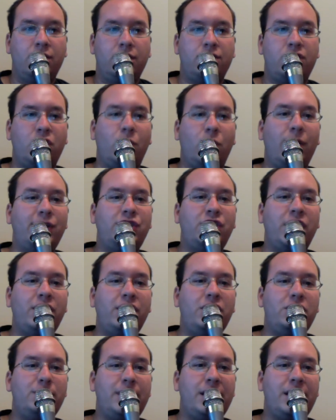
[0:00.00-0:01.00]
So what
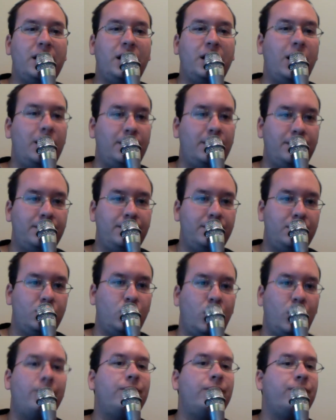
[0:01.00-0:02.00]
changes may come?
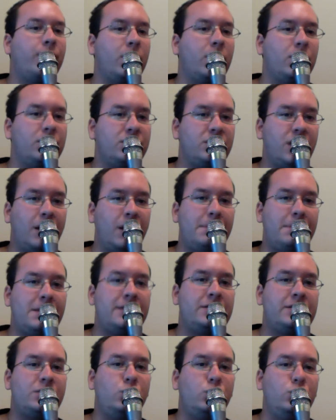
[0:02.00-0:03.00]
Well, first
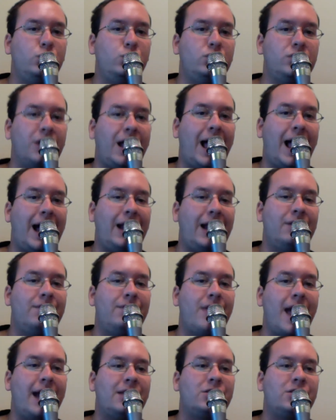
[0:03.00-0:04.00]
up is Hulu's lack
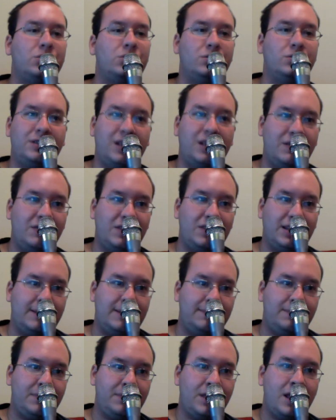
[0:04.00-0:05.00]
of
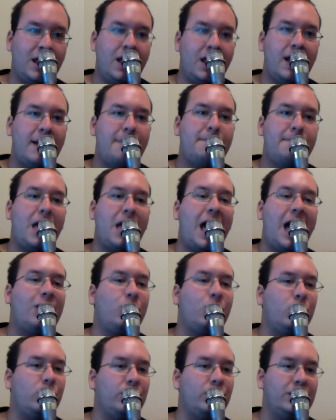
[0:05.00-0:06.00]
exclusivity.
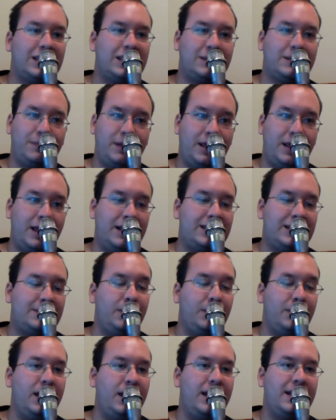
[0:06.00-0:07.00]
Macworld
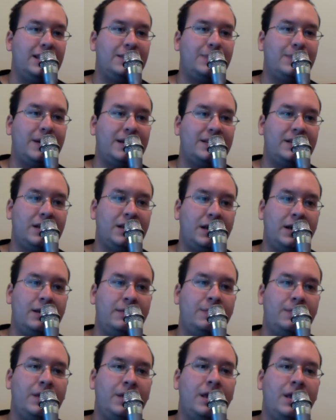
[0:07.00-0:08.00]
explains by
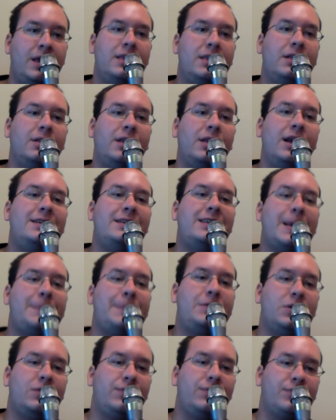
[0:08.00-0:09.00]
saying, the
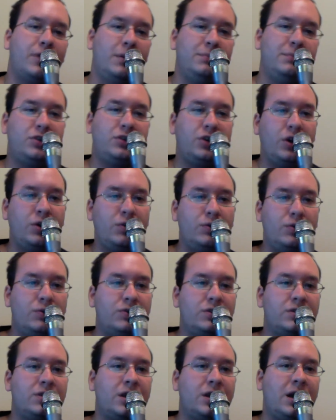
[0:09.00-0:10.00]
latest episode from
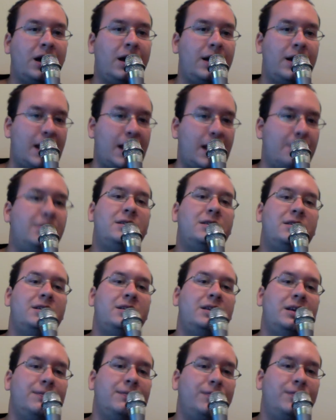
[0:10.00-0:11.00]
shows on
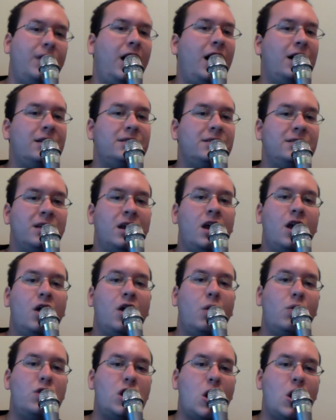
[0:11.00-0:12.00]
ABC and Fox
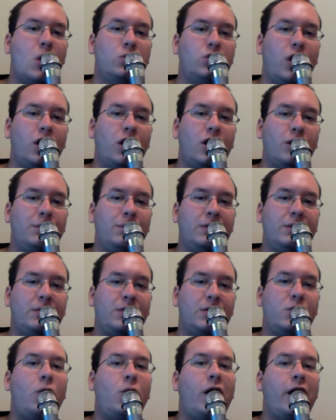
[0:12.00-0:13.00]
would no longer
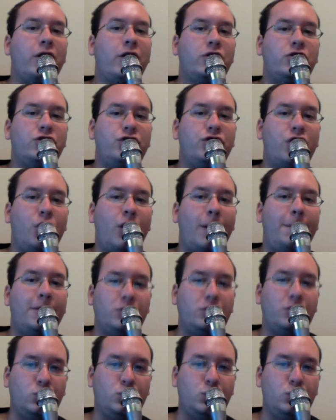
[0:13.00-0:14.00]
be required to show
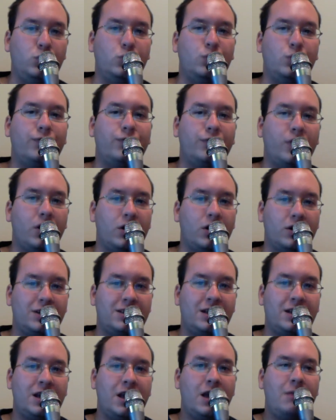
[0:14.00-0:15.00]
up on Hulu
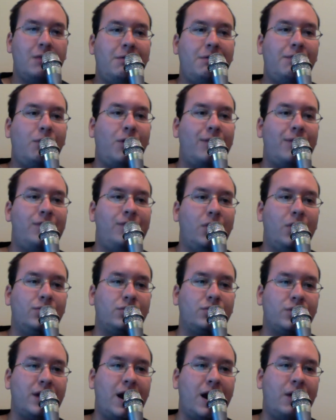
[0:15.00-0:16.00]
first before
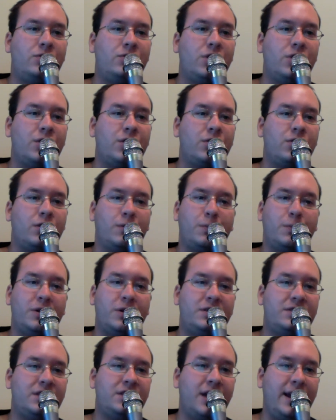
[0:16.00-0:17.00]
filtering out to other
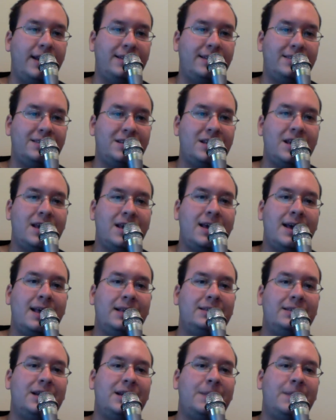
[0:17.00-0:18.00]
third-party sites.
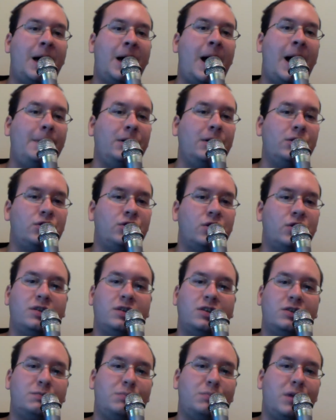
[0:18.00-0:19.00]
Instead, popular
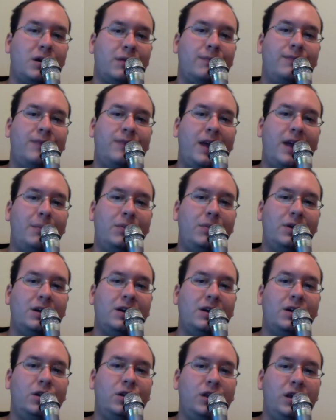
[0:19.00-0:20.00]
shows such as Modern
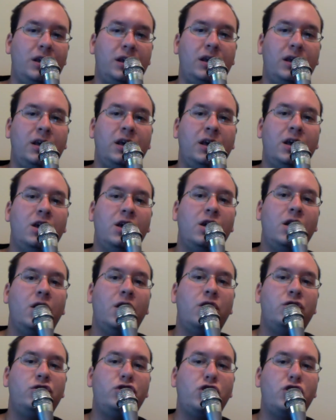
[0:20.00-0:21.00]
Family and Glee
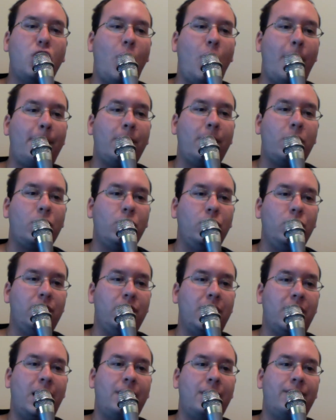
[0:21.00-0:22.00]
could show up
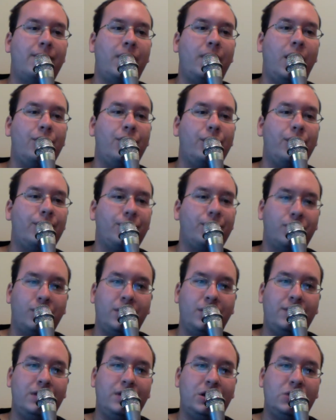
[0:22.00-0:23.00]
early on other
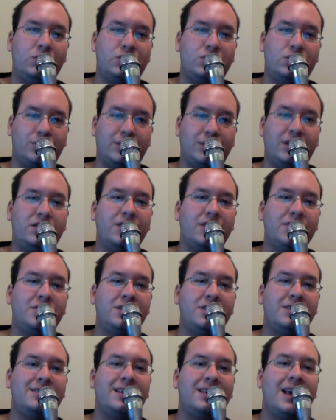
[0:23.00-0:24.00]
free video streaming
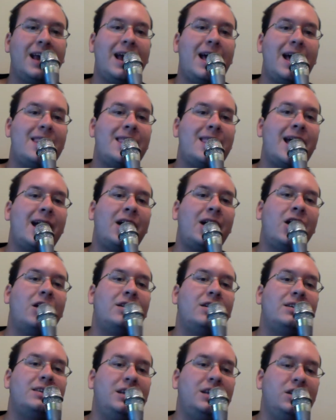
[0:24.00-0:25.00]
services that
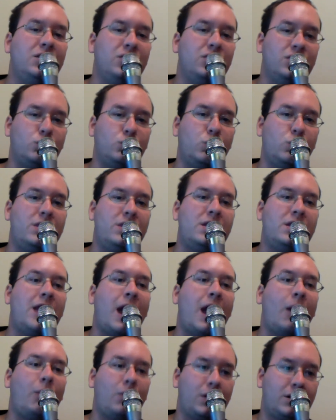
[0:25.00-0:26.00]
cut deals with the
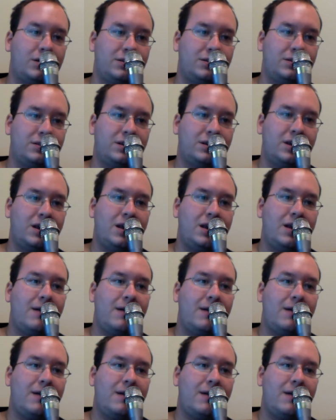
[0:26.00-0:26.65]
networks.